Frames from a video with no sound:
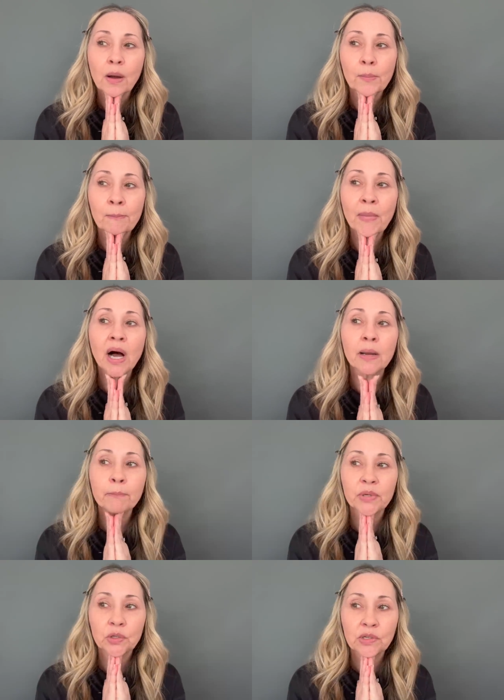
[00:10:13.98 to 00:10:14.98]
Mob
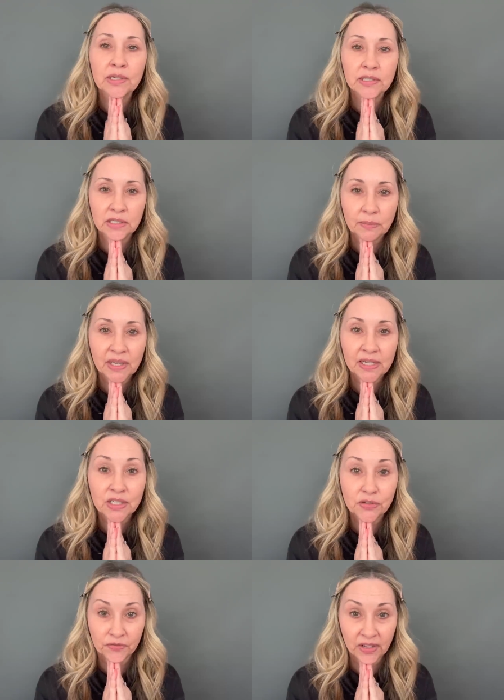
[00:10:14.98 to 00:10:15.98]
beauty to me
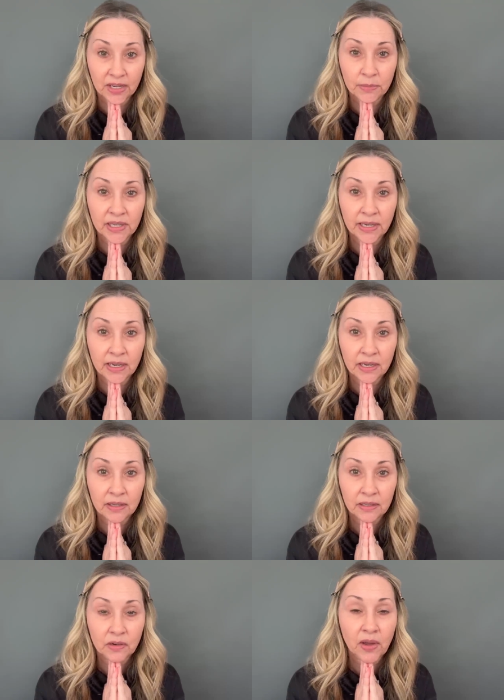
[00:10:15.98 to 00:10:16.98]
is family,
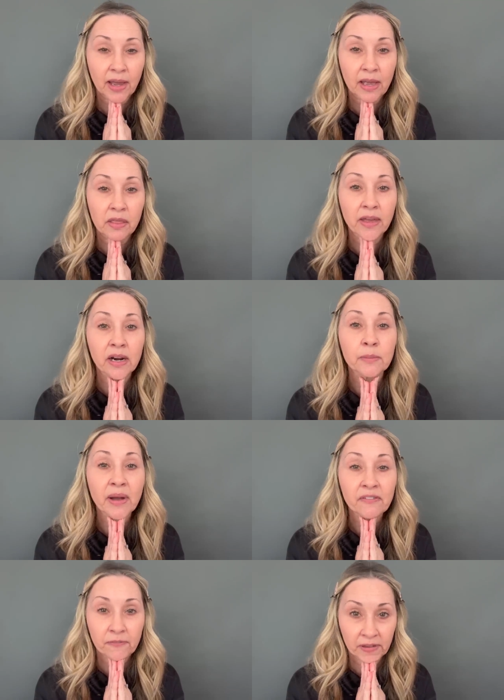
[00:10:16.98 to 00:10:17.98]
okay? They are
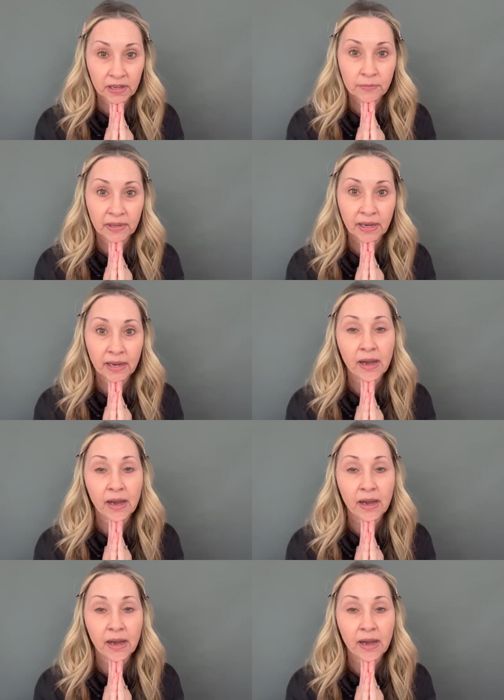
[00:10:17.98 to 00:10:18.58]
my family.